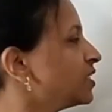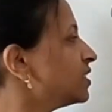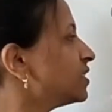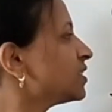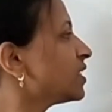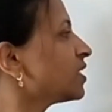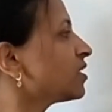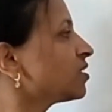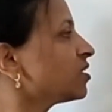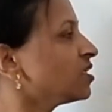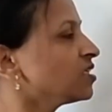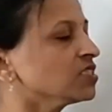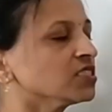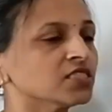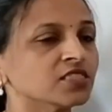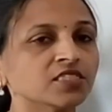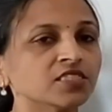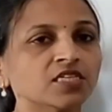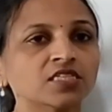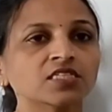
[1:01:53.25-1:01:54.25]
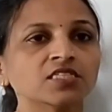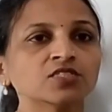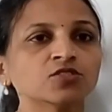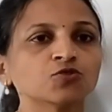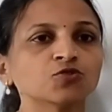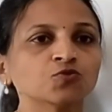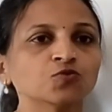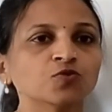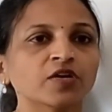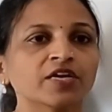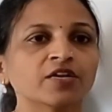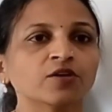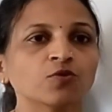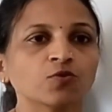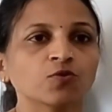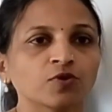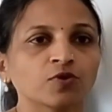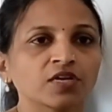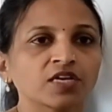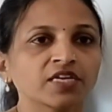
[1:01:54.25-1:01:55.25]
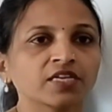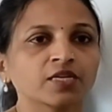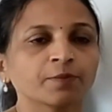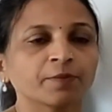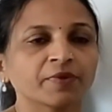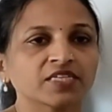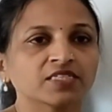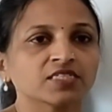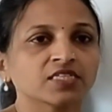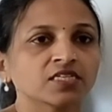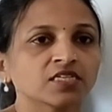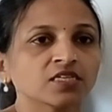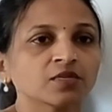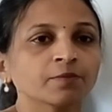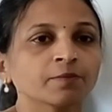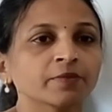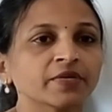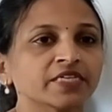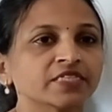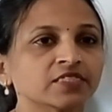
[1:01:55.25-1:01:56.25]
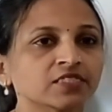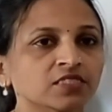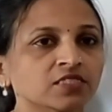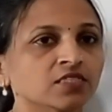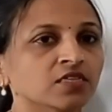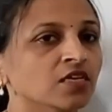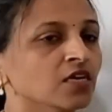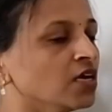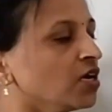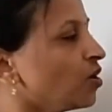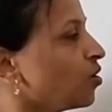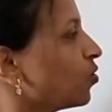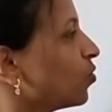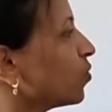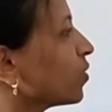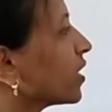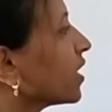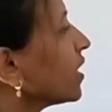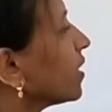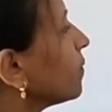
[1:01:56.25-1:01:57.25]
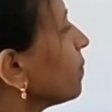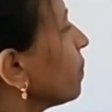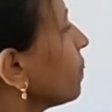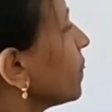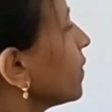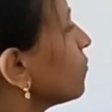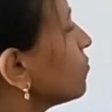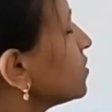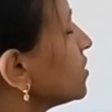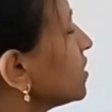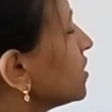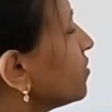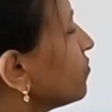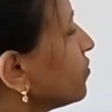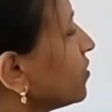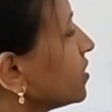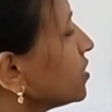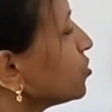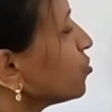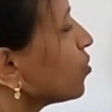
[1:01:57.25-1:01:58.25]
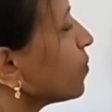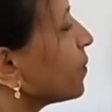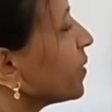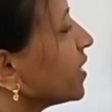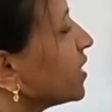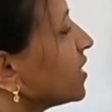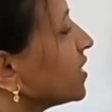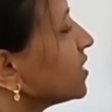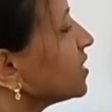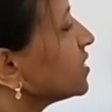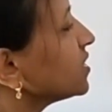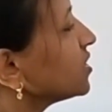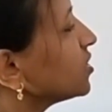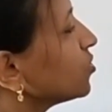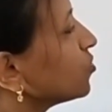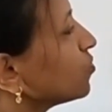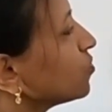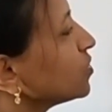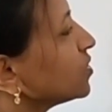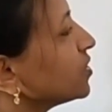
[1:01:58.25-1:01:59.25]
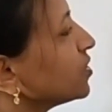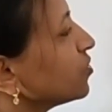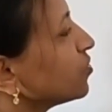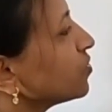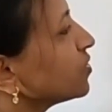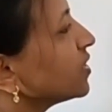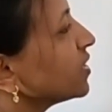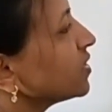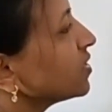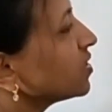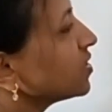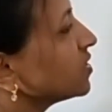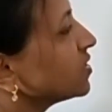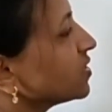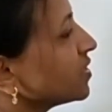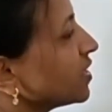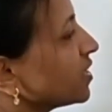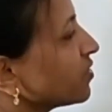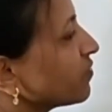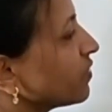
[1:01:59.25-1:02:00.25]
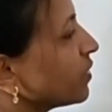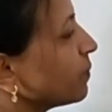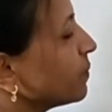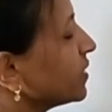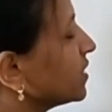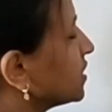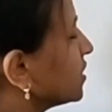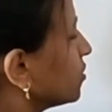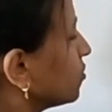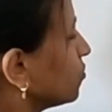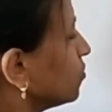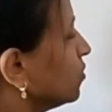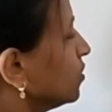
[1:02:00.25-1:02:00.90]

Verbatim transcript: These are considered, these two are only representing bits. Okay, now see, the first operand is zero zero, then the result will be zero.